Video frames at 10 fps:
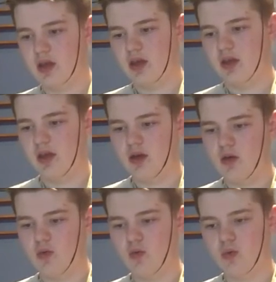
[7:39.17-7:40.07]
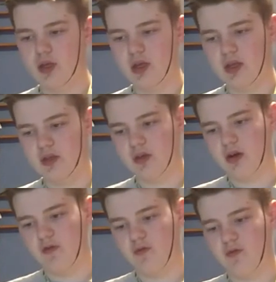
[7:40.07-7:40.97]
And now we get into
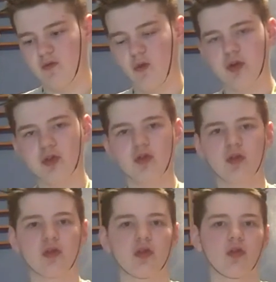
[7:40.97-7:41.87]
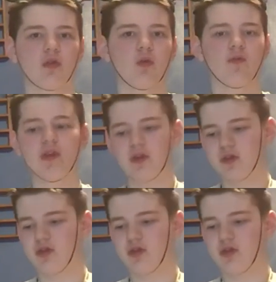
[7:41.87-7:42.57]
our fifth